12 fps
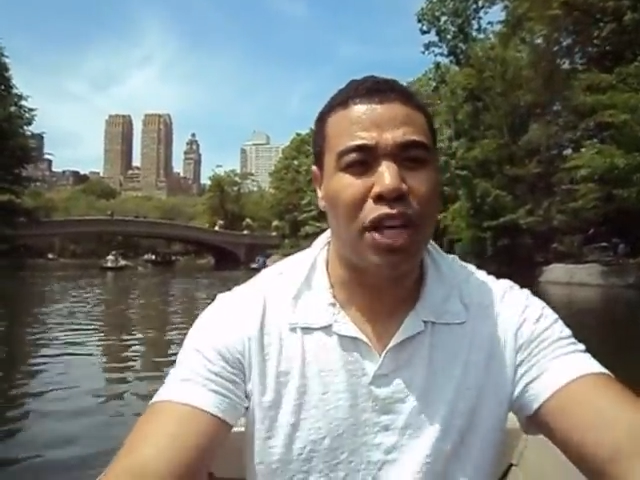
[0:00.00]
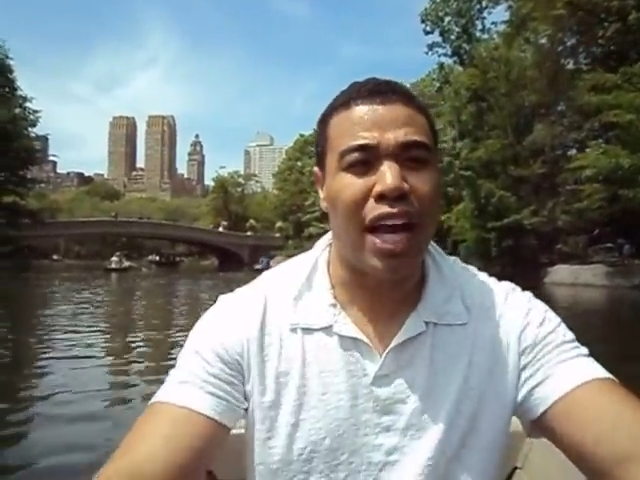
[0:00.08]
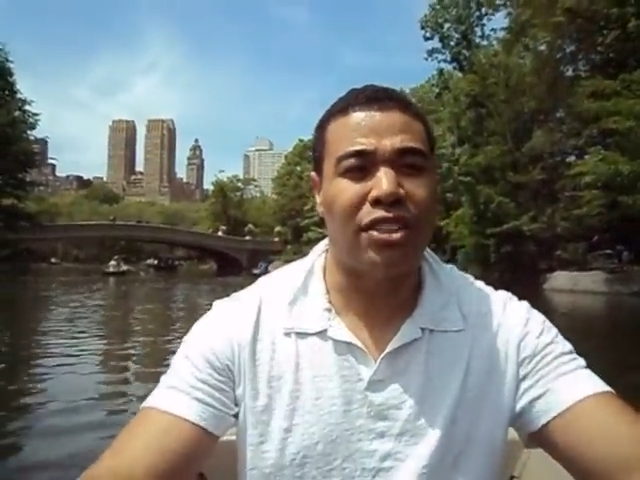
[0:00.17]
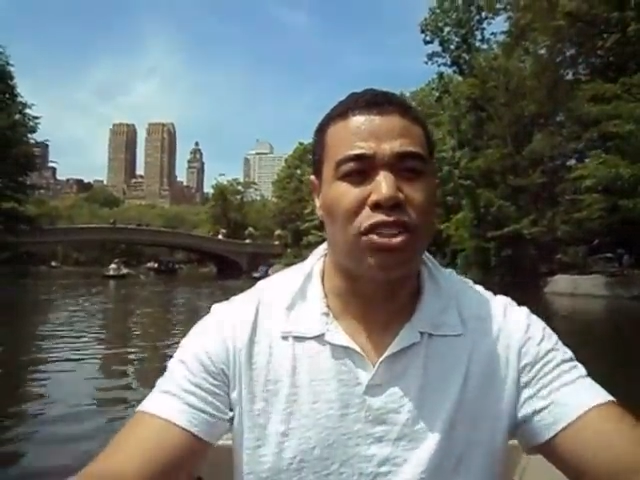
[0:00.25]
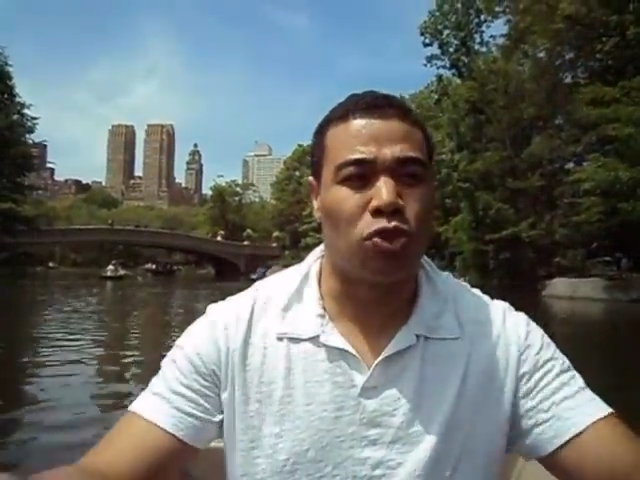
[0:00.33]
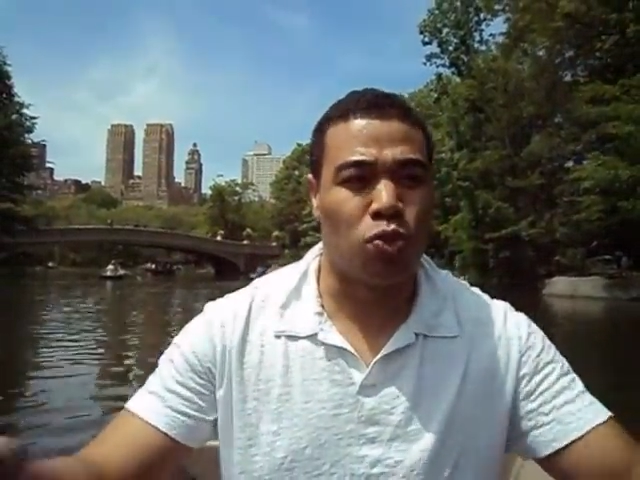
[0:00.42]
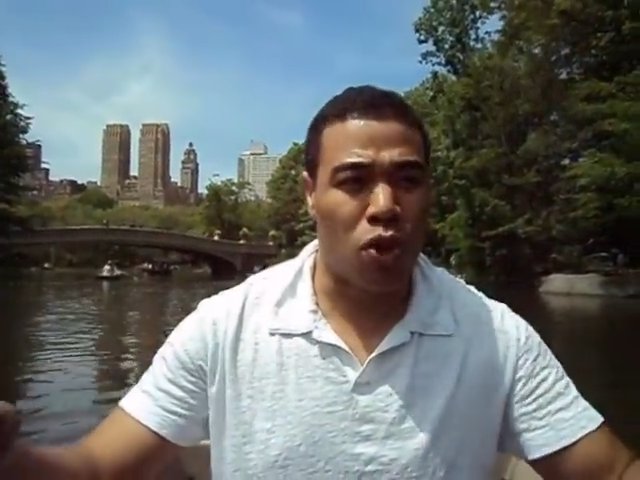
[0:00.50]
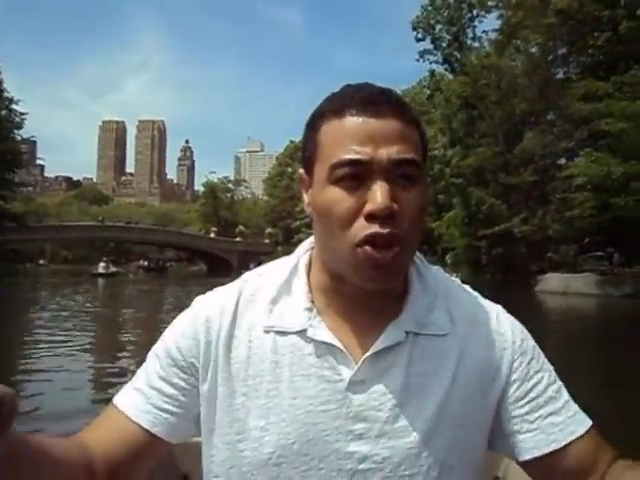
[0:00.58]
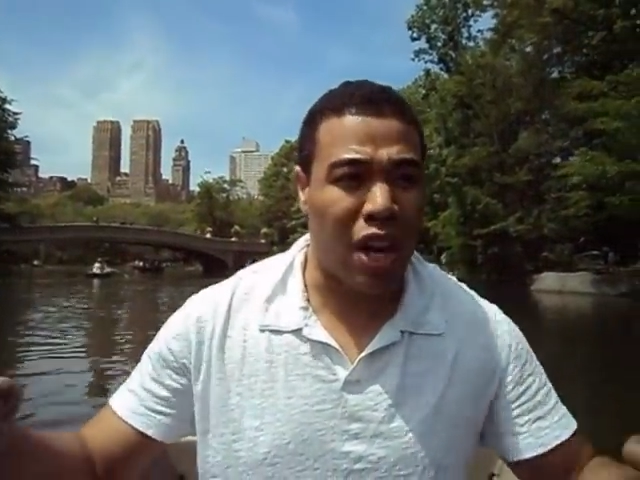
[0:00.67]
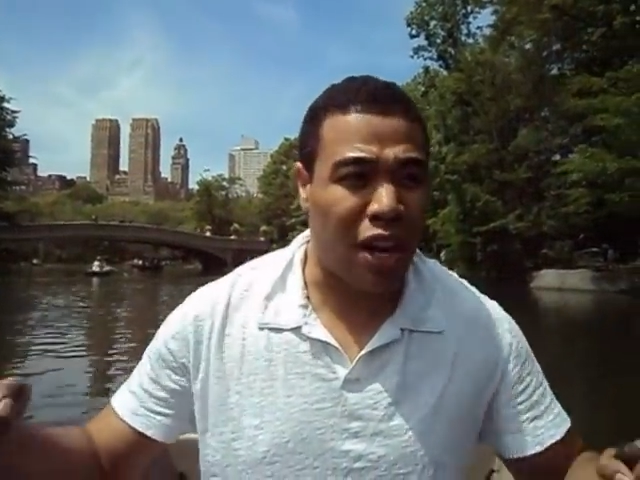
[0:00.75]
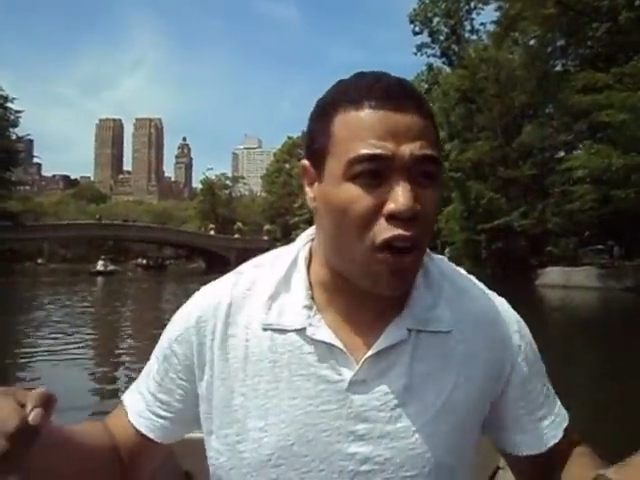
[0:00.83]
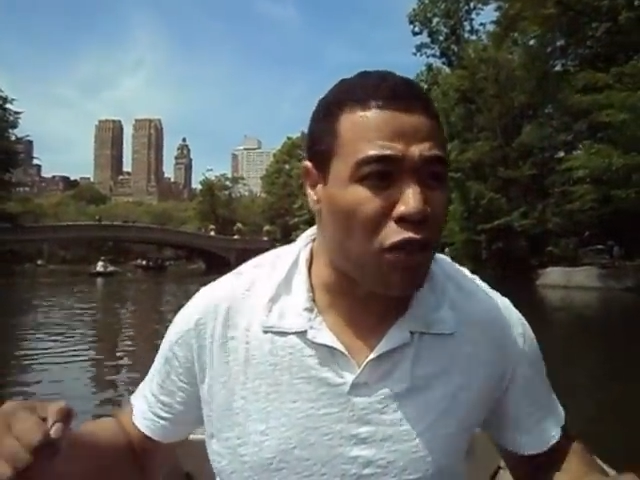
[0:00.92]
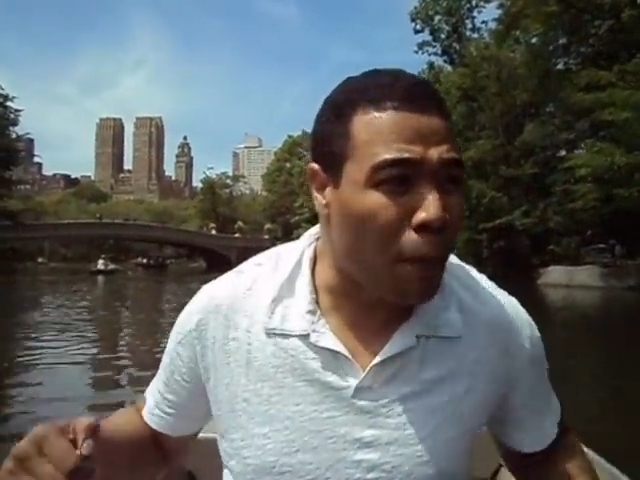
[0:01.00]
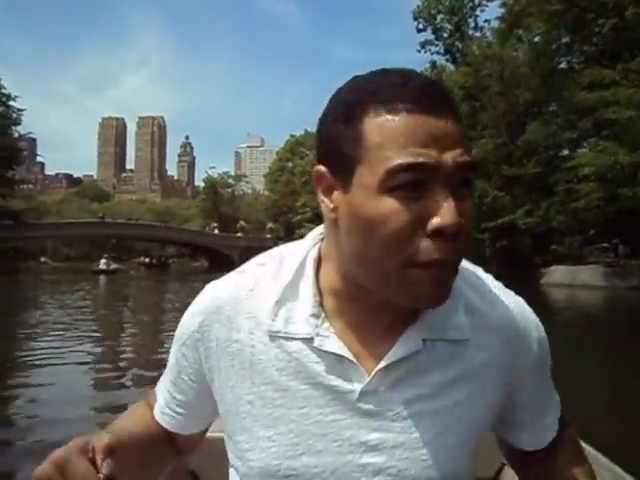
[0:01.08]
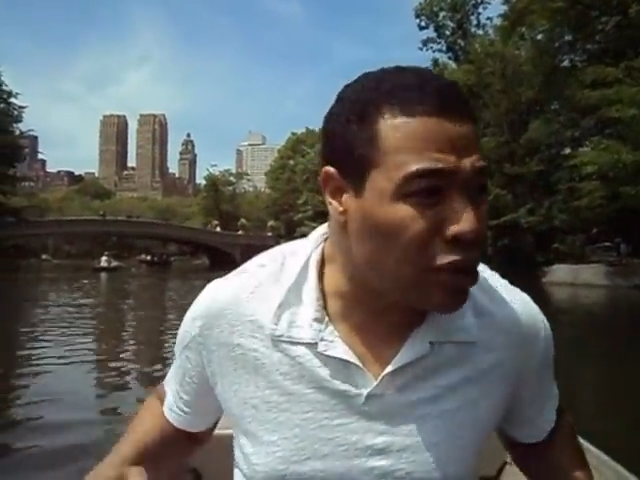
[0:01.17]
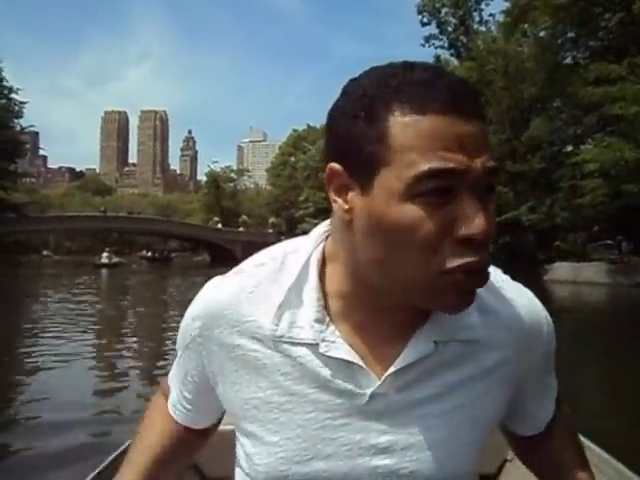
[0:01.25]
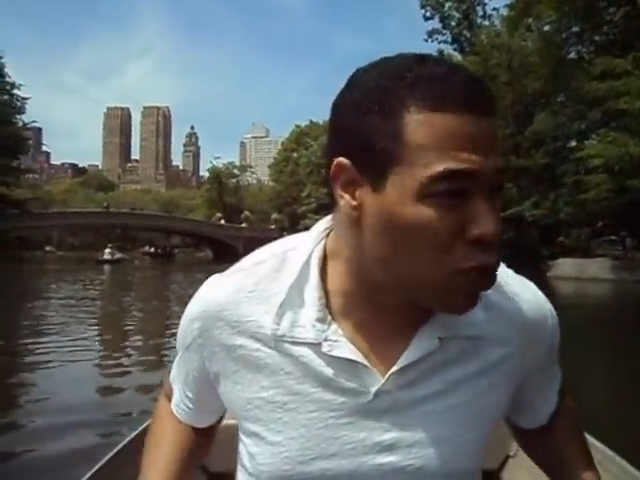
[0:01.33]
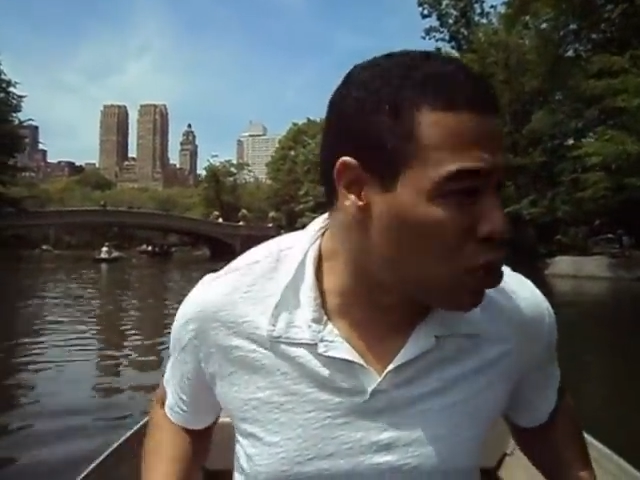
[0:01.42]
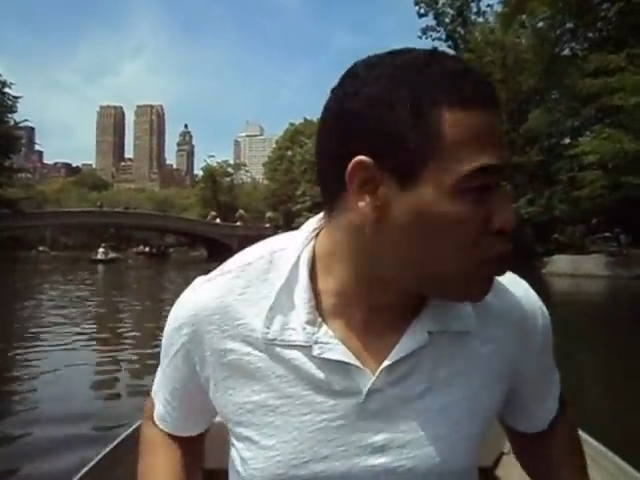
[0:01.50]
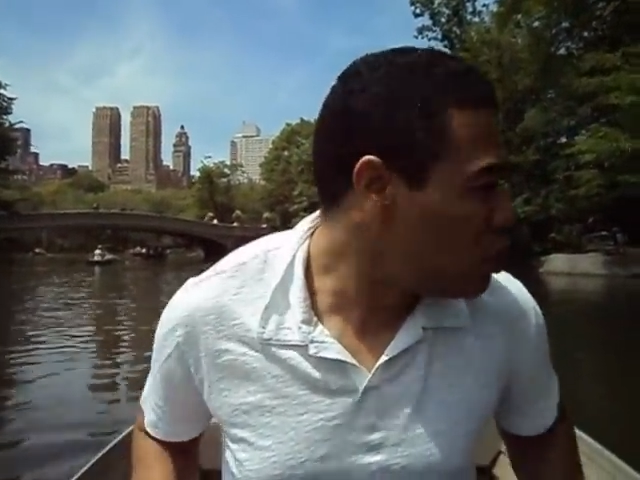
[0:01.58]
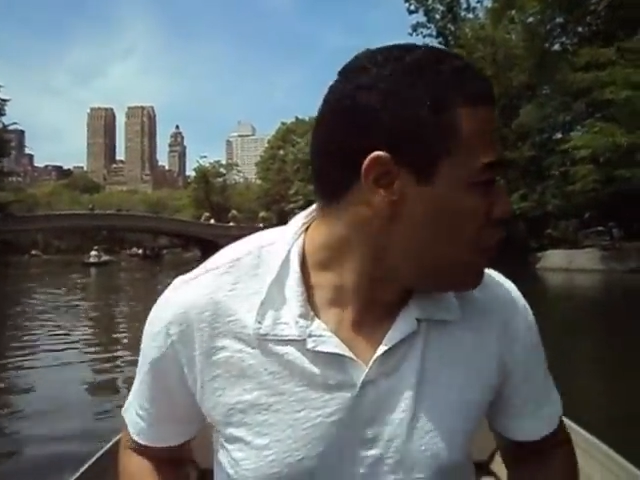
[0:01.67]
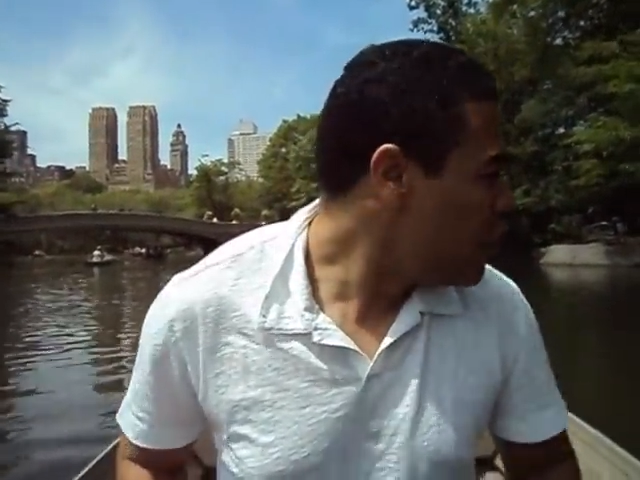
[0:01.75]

Jackson's work, like all the best work,